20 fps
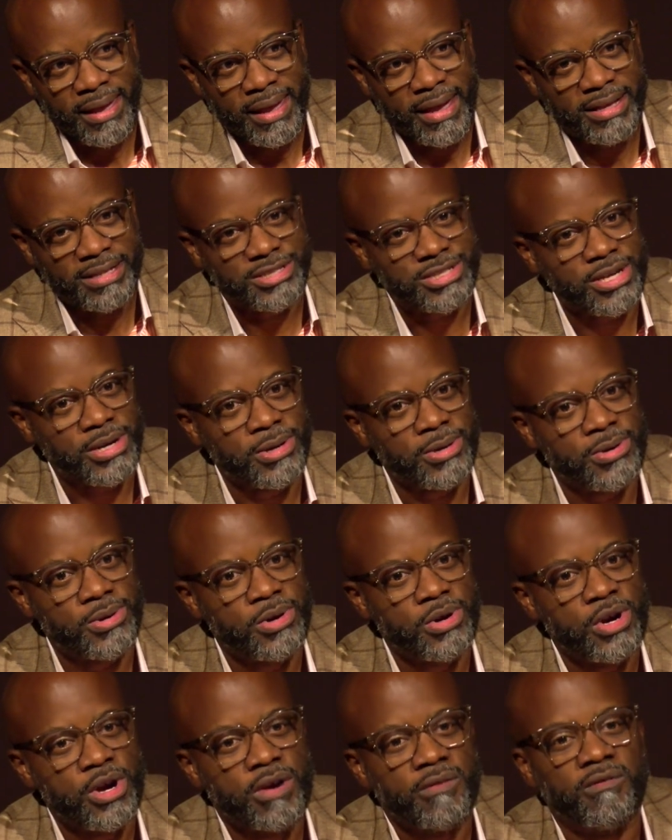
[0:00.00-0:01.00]
And so,
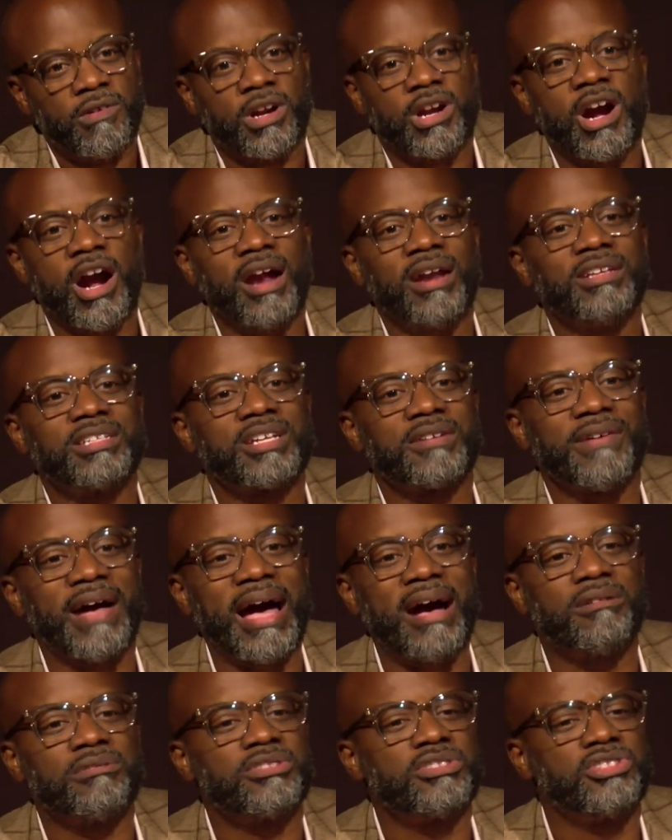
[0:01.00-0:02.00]
regardless of
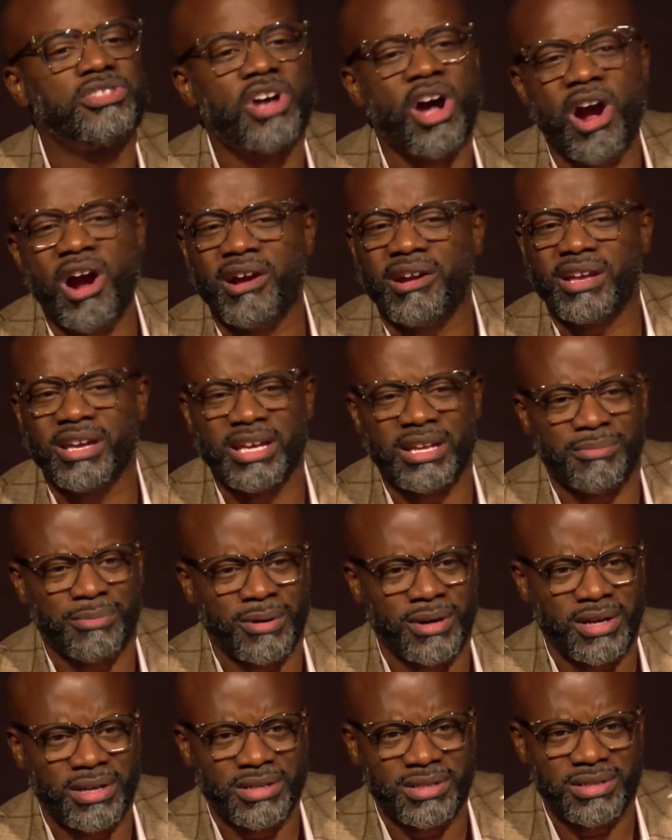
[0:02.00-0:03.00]
how dark it
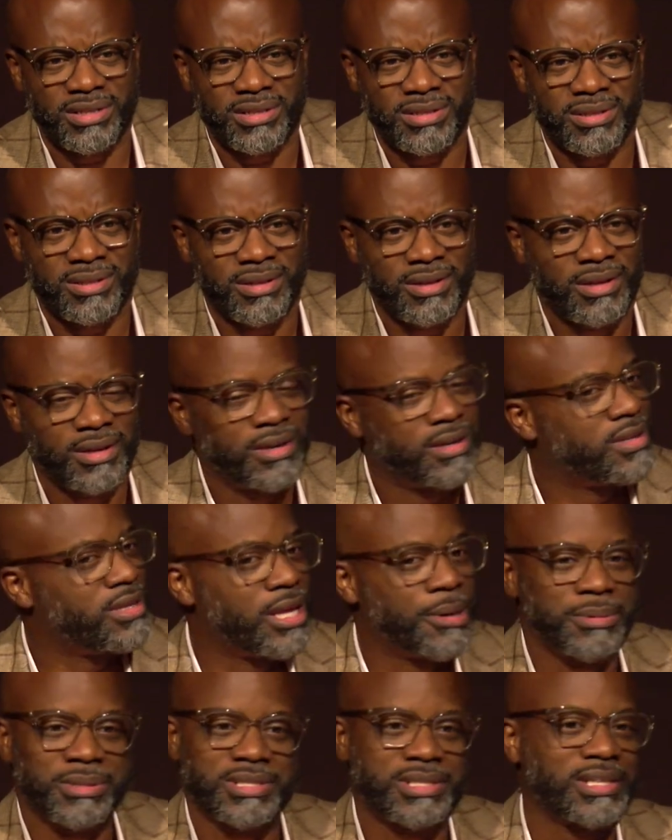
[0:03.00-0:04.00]
was,
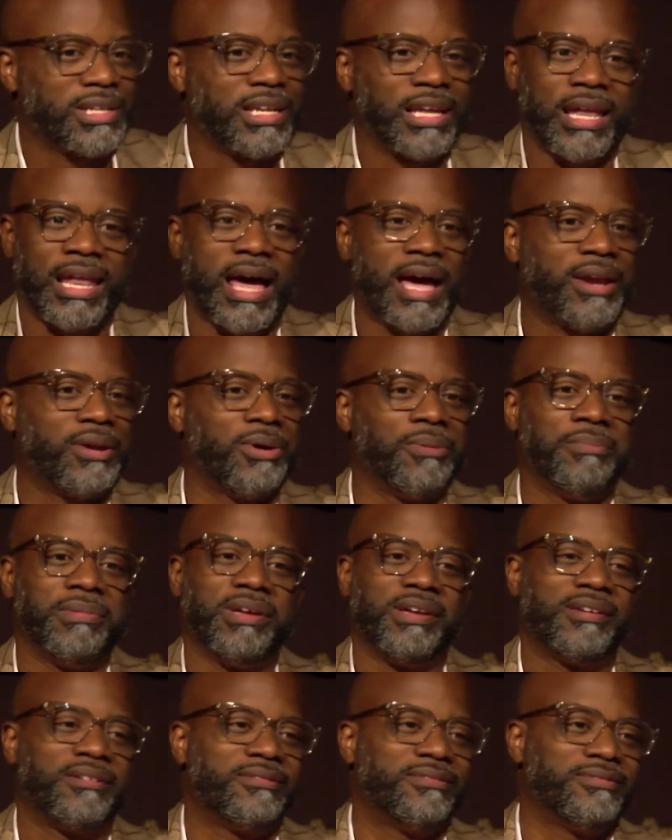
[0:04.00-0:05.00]
there was still a light on me.